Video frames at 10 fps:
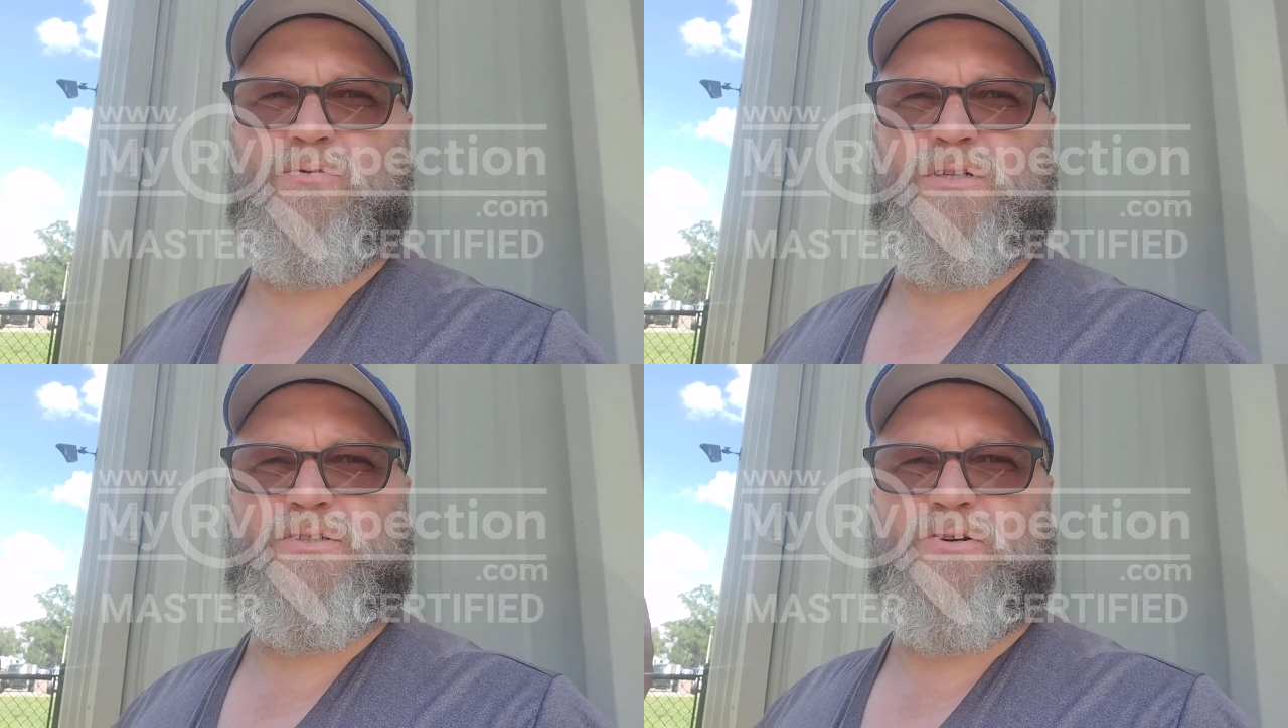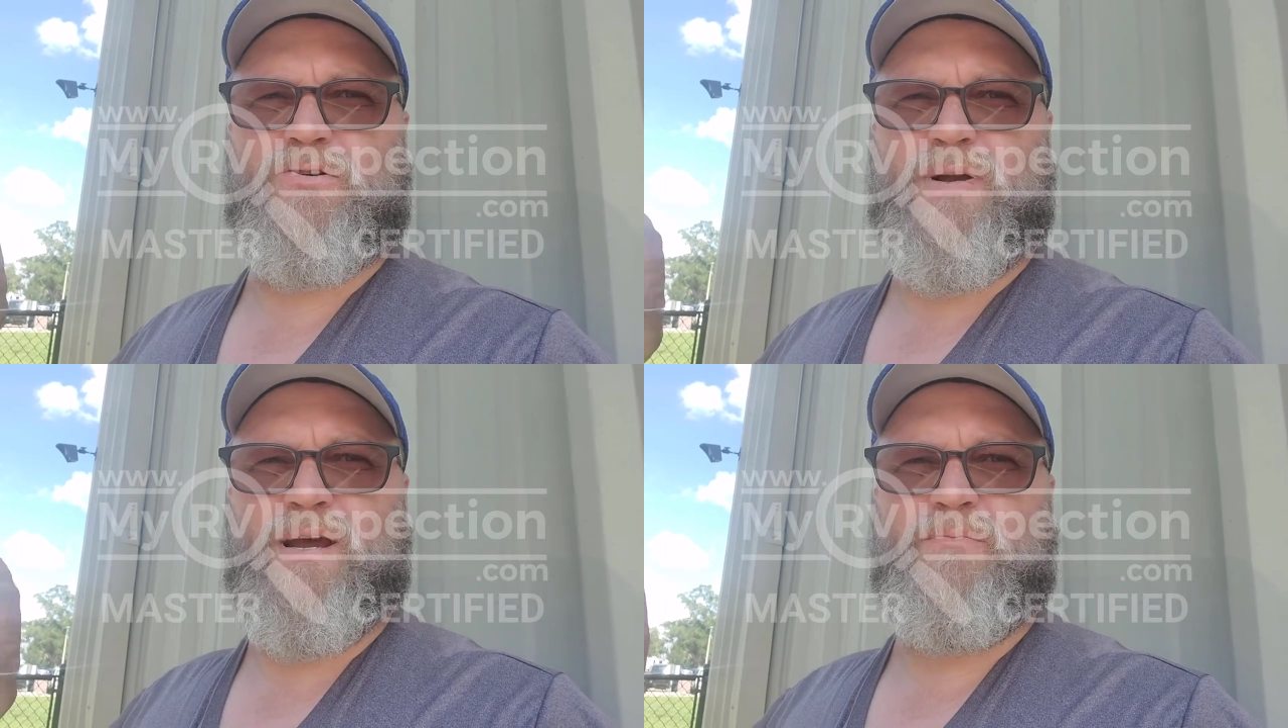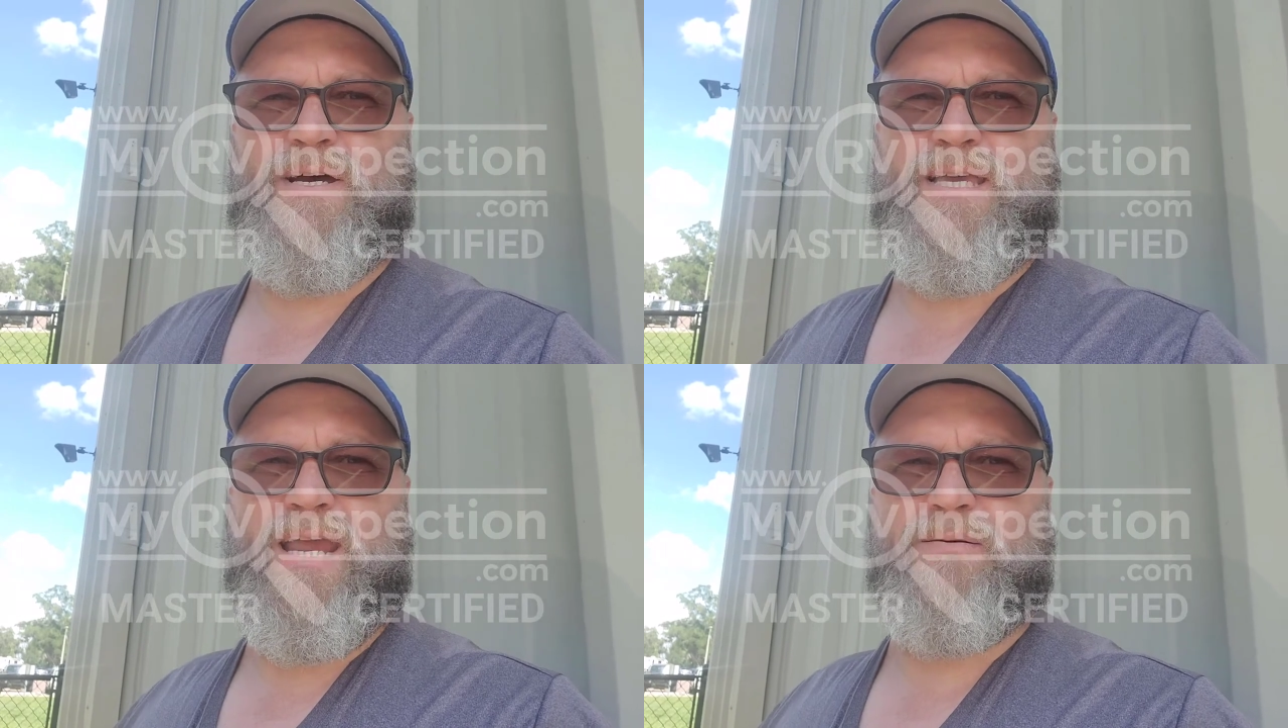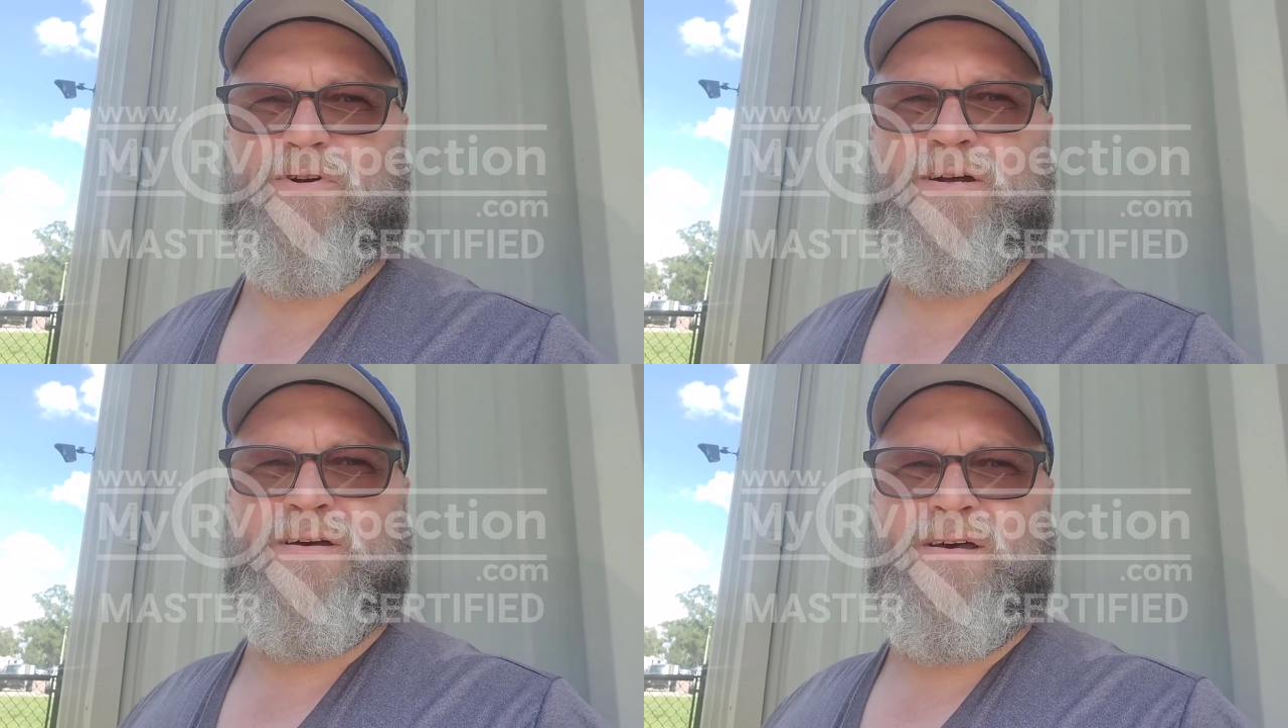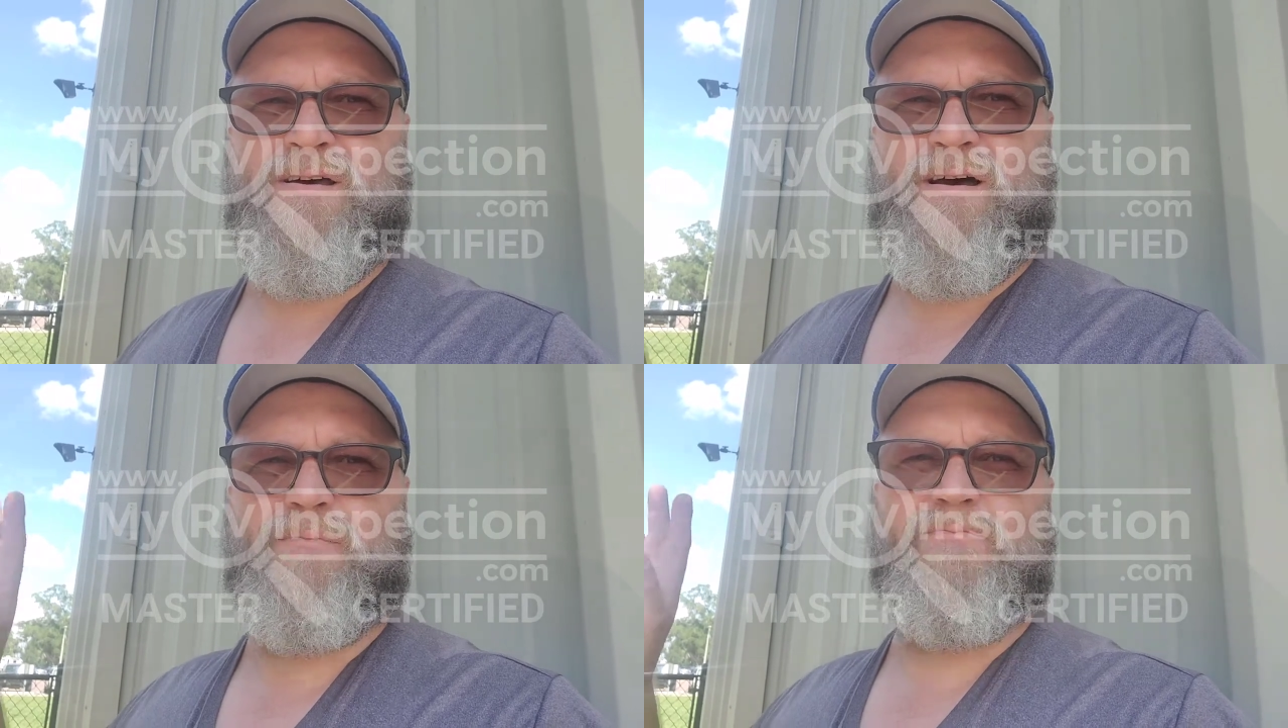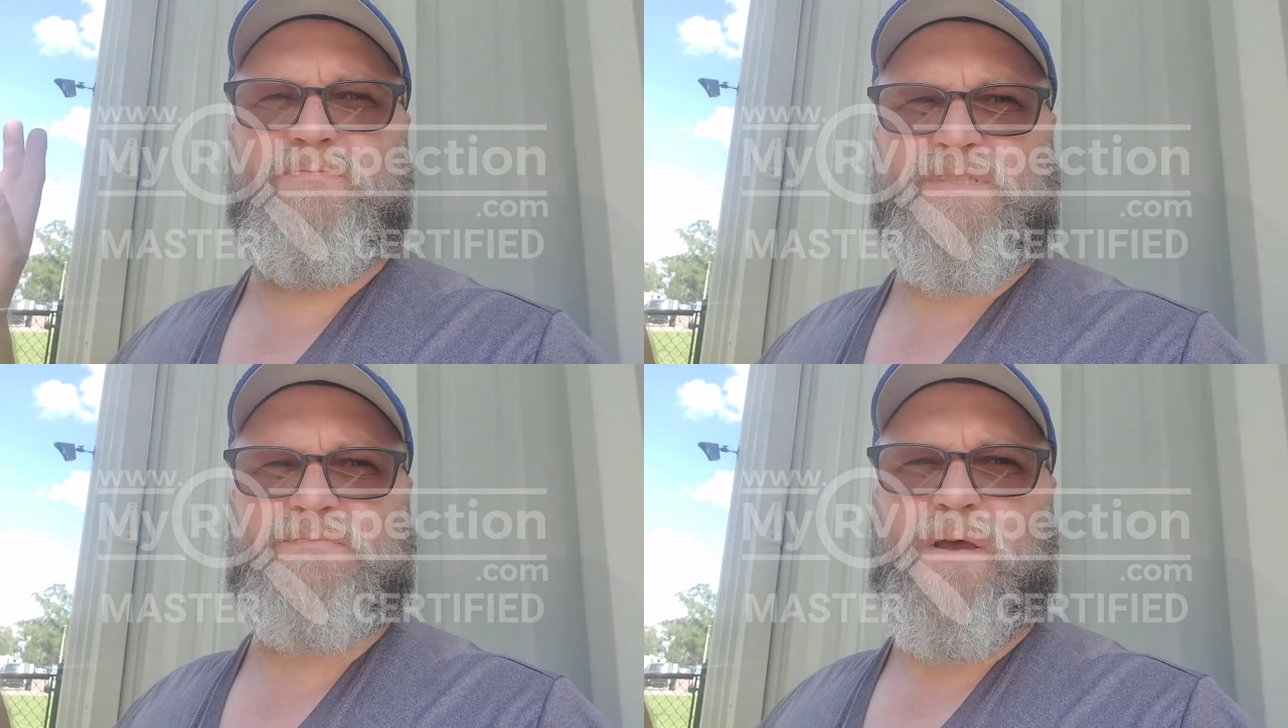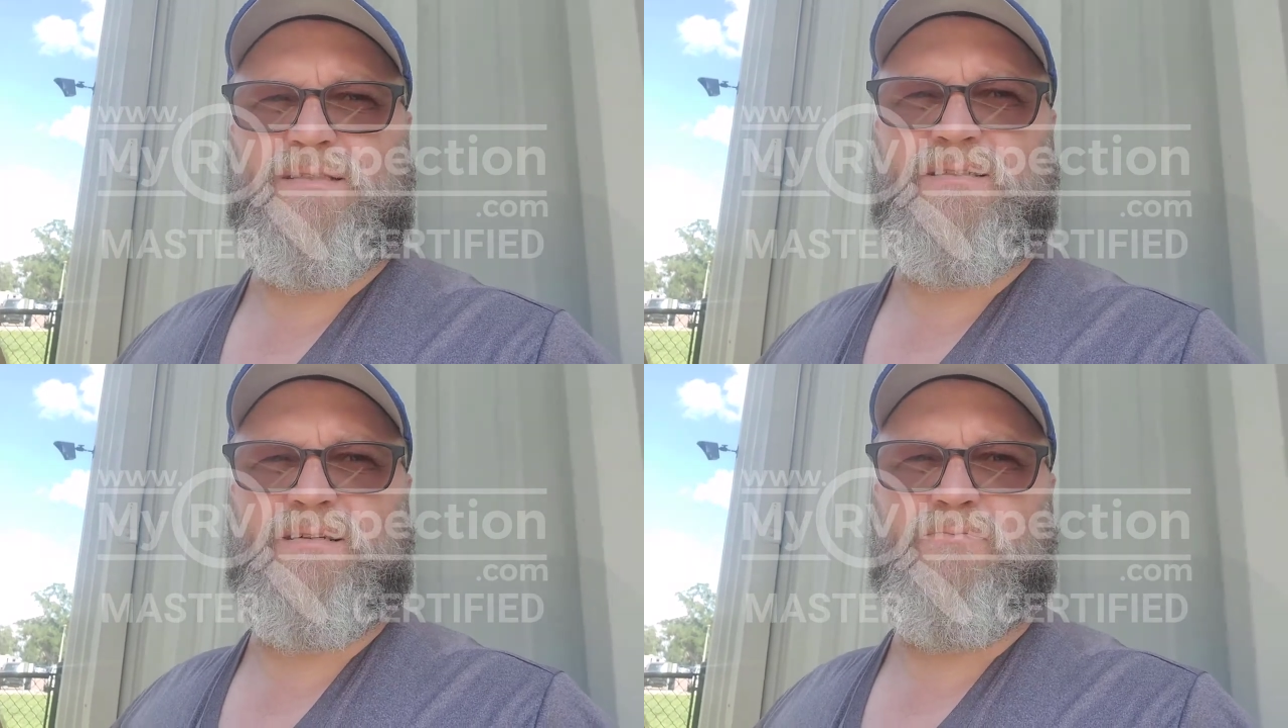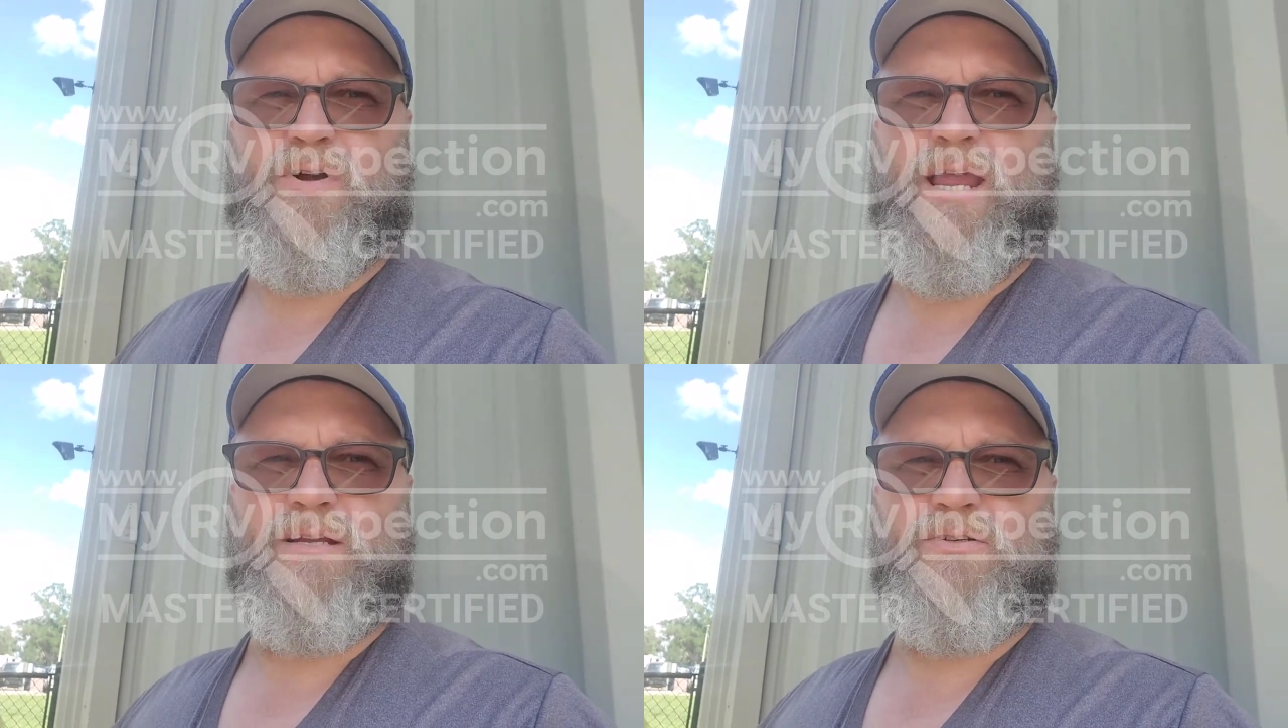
going to turn around my camera. I'm expecting a brand